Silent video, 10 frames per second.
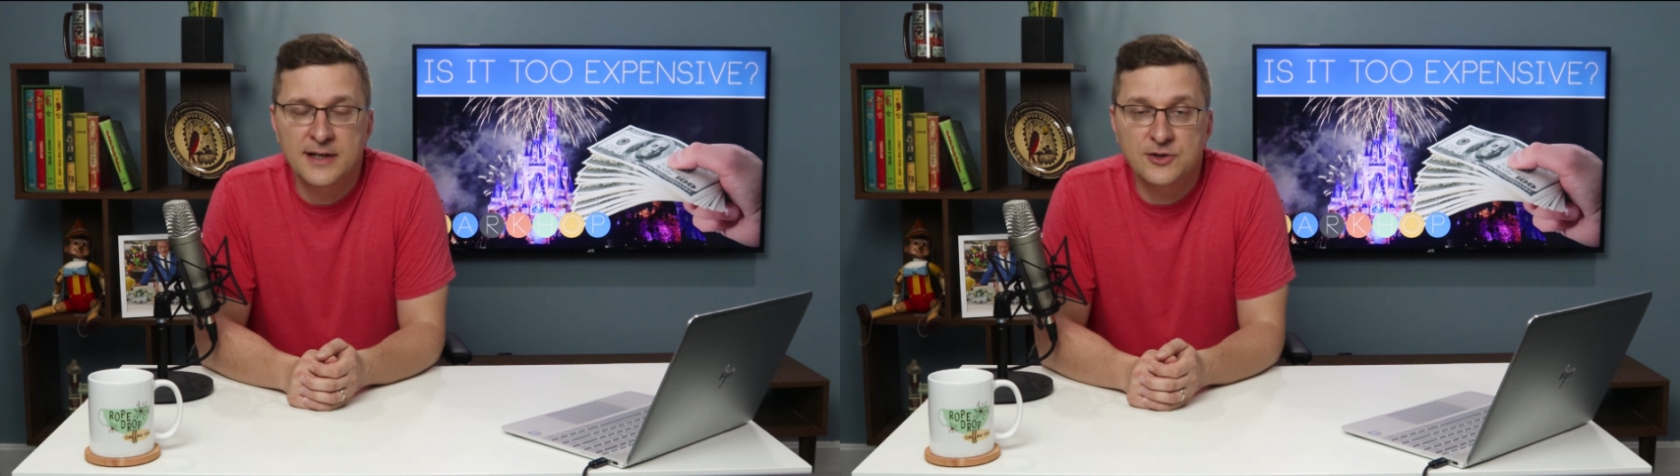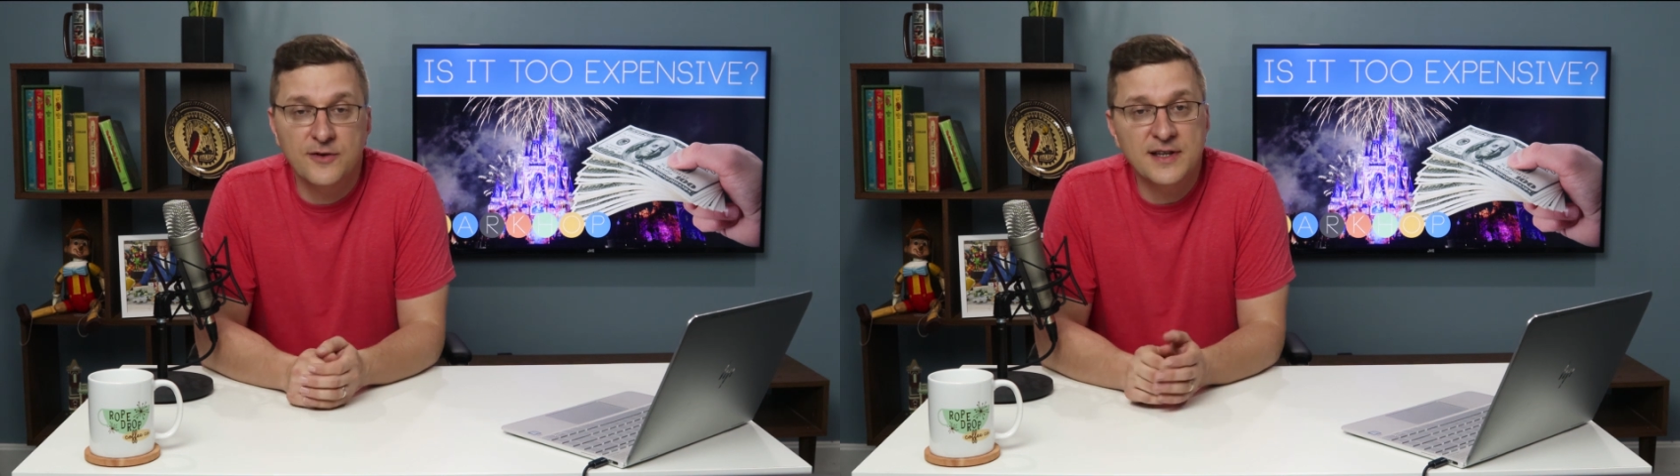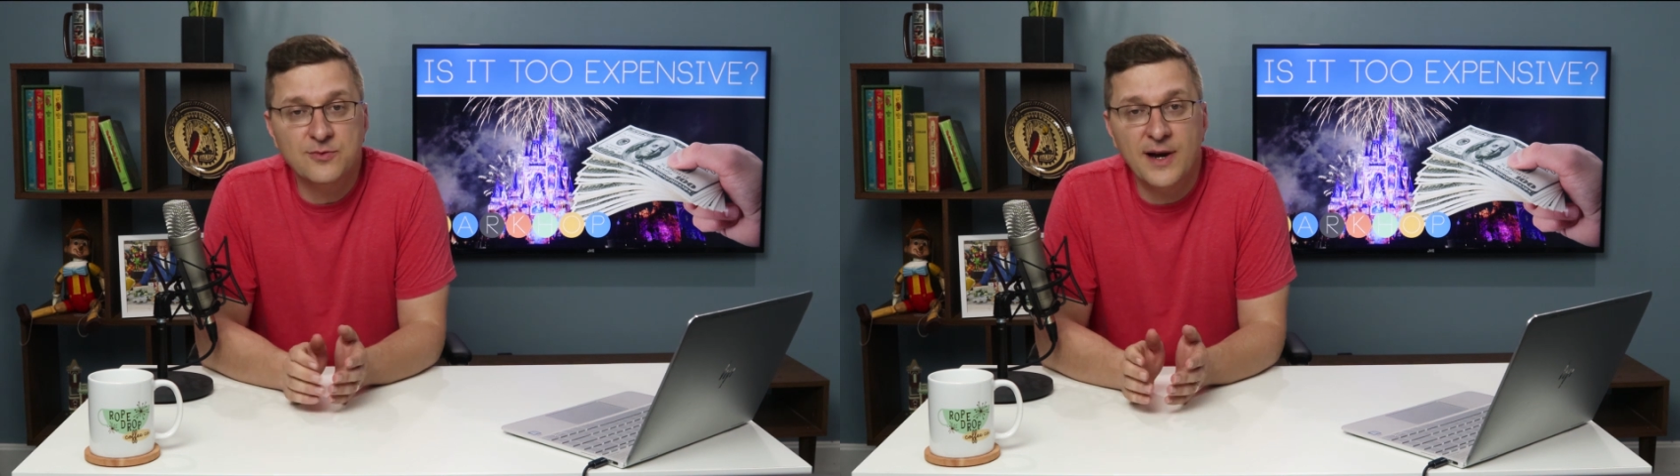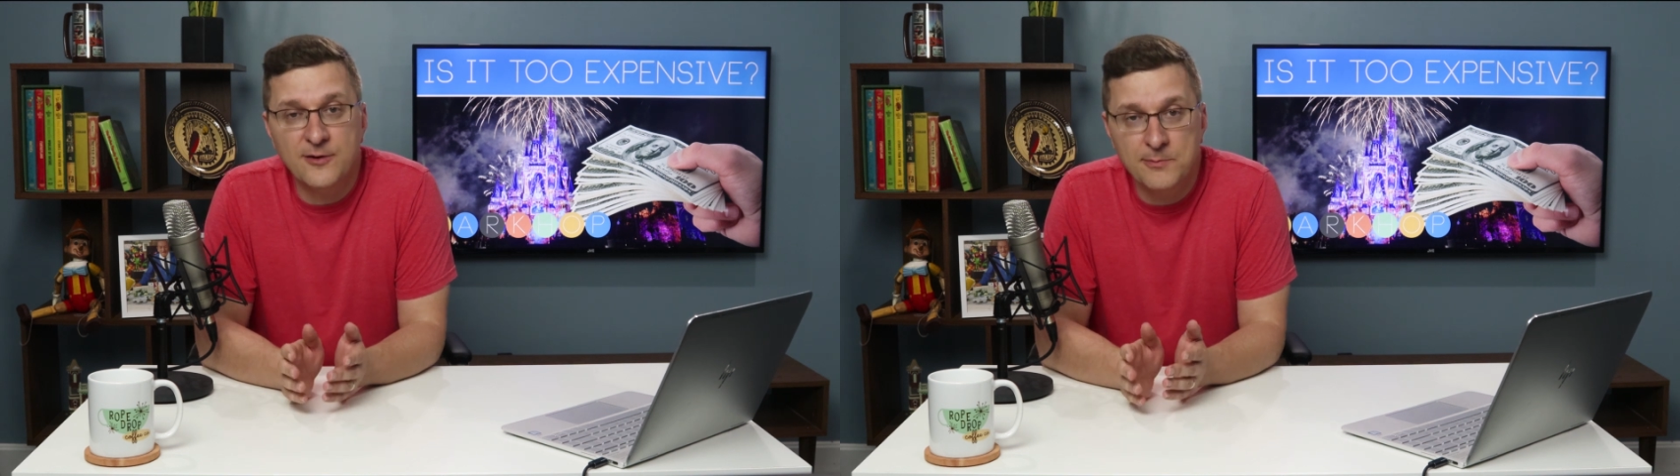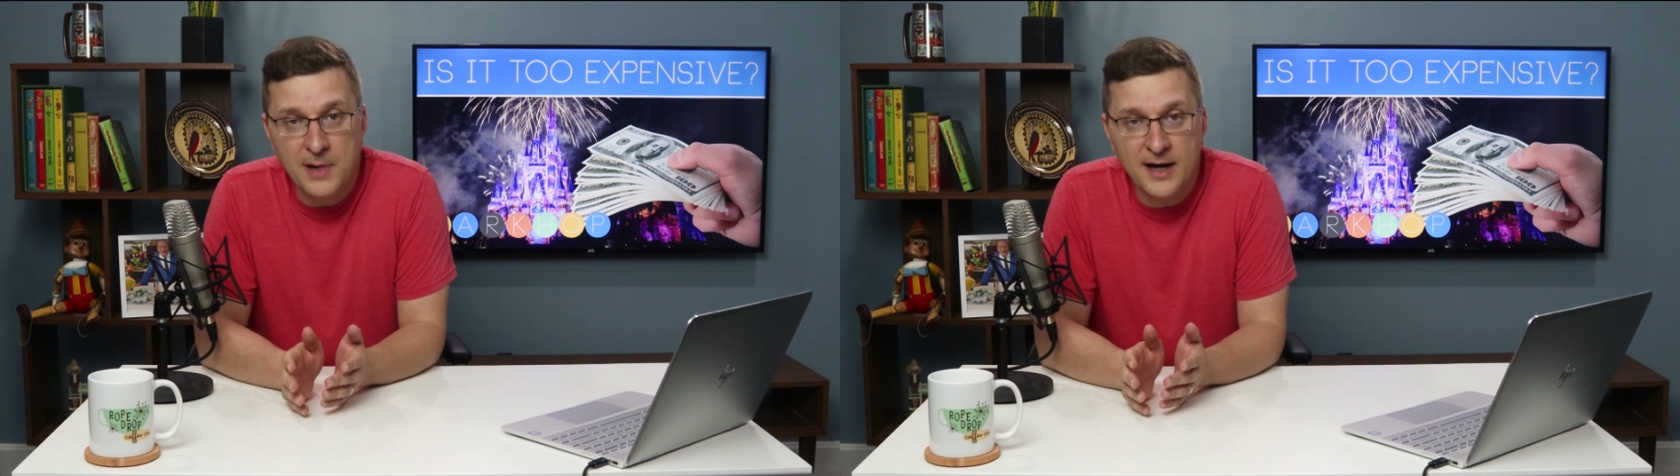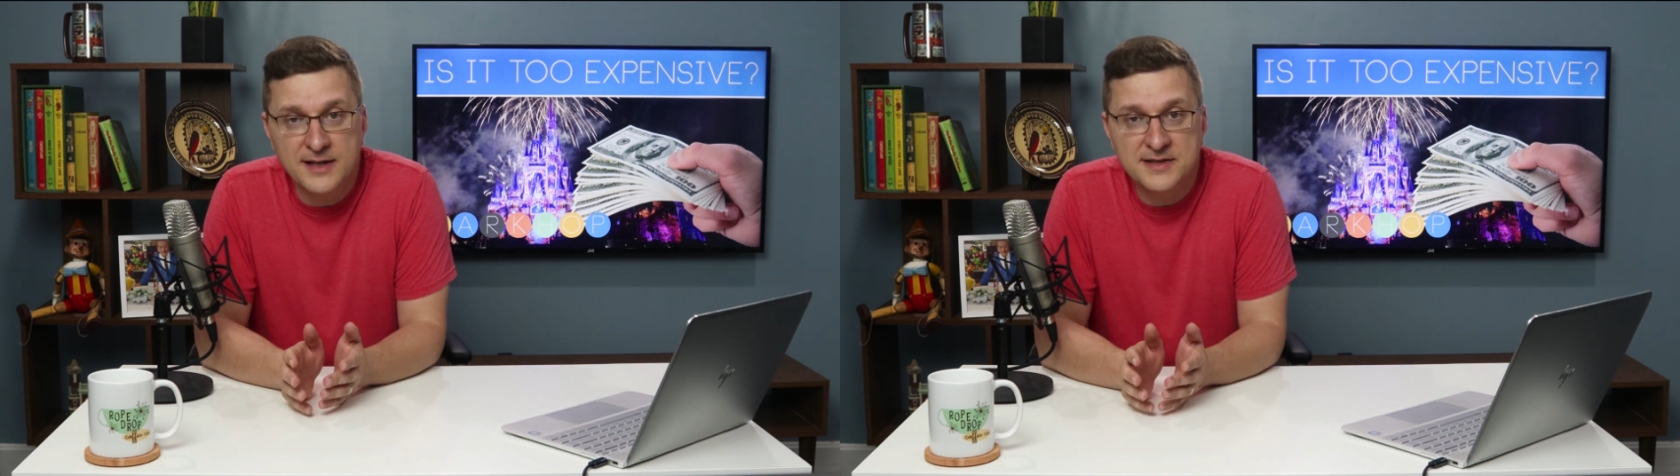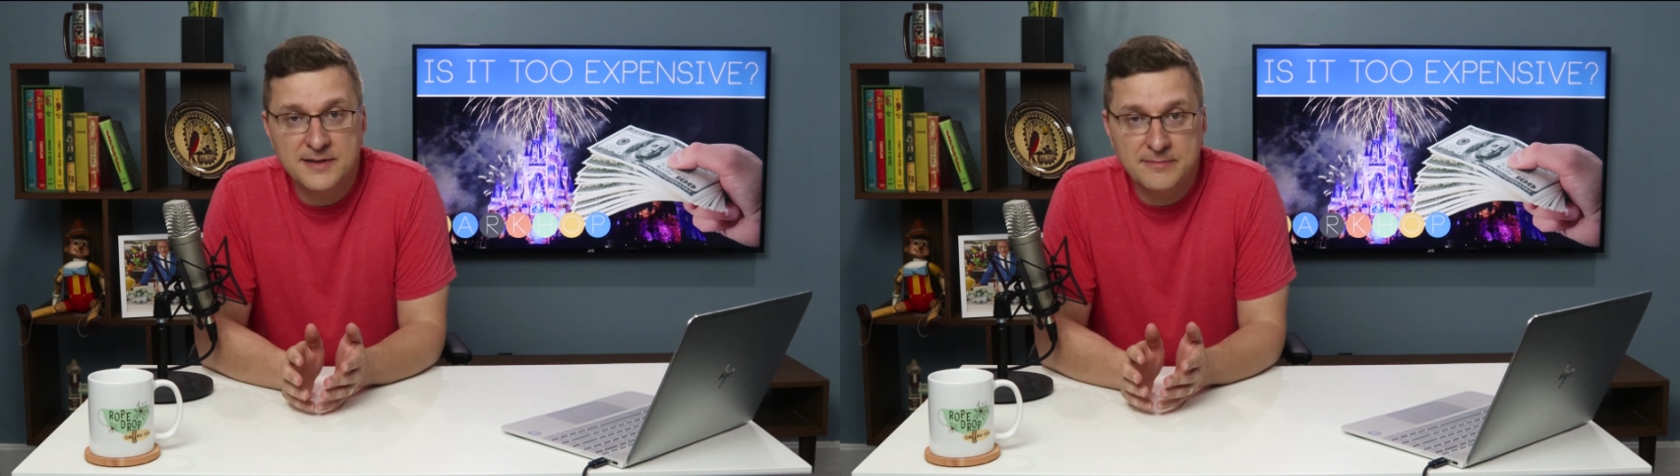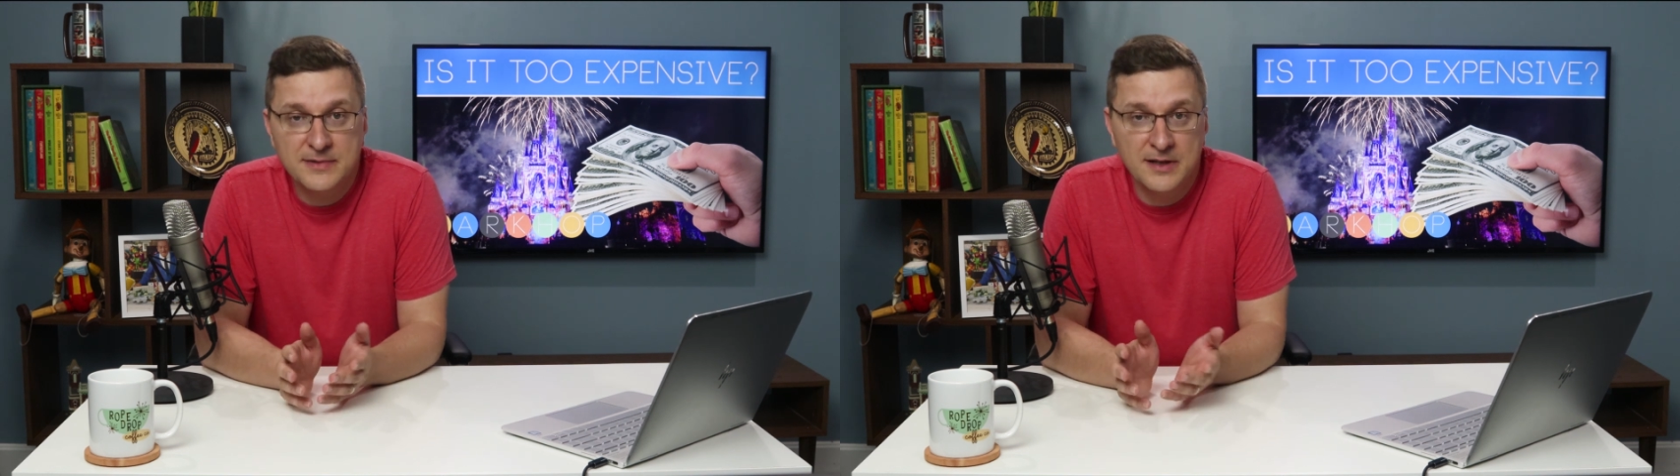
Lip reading: So this rather modest,